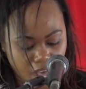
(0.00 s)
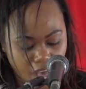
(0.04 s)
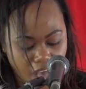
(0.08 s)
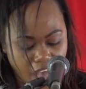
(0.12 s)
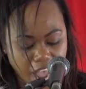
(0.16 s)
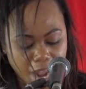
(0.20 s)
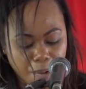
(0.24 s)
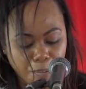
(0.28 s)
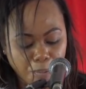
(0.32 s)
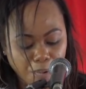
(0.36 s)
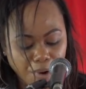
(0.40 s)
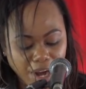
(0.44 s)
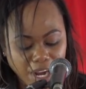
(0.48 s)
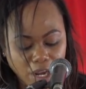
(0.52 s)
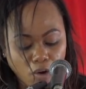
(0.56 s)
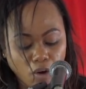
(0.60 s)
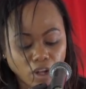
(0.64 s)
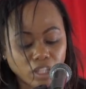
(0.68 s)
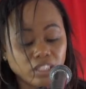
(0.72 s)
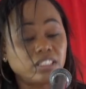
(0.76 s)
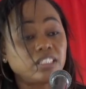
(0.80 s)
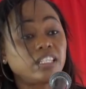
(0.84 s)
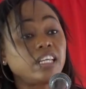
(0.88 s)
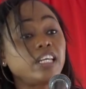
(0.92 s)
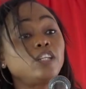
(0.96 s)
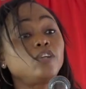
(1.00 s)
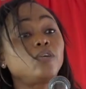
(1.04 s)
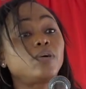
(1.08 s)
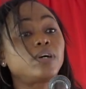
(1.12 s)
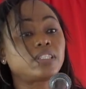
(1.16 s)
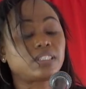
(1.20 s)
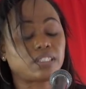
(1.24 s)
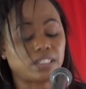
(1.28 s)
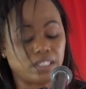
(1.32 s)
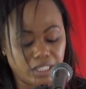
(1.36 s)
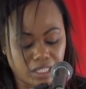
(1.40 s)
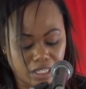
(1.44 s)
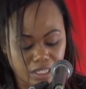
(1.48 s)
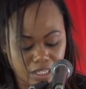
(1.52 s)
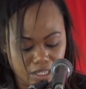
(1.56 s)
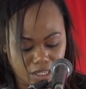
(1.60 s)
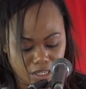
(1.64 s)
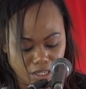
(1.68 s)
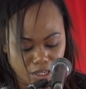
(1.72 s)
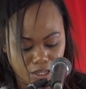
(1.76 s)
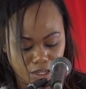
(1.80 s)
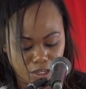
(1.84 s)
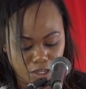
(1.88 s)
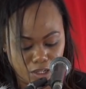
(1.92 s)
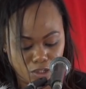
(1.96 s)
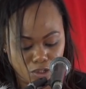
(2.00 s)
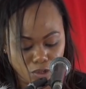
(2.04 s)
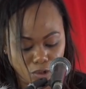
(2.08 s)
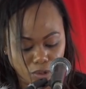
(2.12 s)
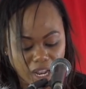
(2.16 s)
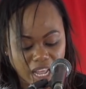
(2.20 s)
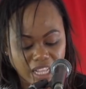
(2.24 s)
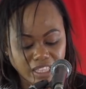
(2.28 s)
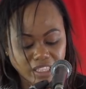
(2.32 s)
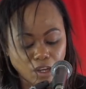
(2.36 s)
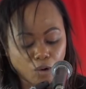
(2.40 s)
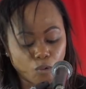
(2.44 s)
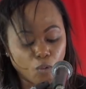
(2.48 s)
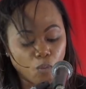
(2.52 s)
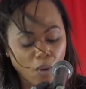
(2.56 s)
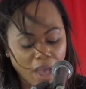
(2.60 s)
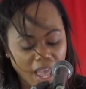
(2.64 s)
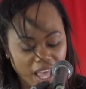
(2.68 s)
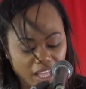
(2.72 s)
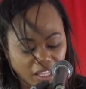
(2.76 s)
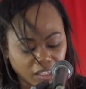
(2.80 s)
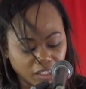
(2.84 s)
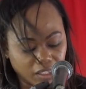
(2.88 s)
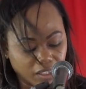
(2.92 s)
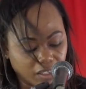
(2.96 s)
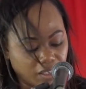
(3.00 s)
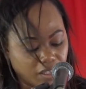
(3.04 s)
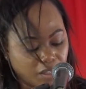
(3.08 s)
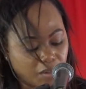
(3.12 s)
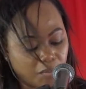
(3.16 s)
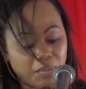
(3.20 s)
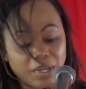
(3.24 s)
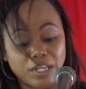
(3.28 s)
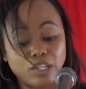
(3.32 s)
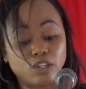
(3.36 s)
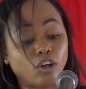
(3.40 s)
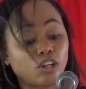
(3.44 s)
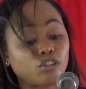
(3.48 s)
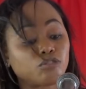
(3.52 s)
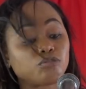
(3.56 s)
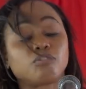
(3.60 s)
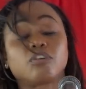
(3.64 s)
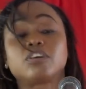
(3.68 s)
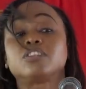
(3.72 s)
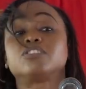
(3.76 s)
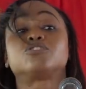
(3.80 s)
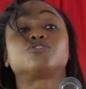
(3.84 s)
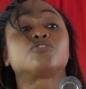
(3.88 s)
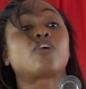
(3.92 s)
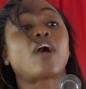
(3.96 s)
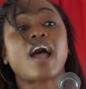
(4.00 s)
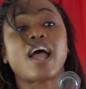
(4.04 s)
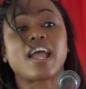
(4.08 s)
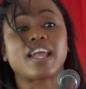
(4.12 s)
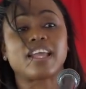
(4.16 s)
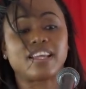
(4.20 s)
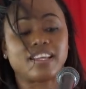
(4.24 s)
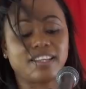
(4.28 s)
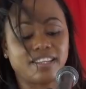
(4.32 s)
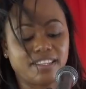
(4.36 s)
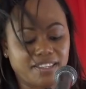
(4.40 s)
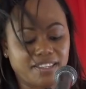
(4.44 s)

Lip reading: I pray continuously so that the well may not run dry.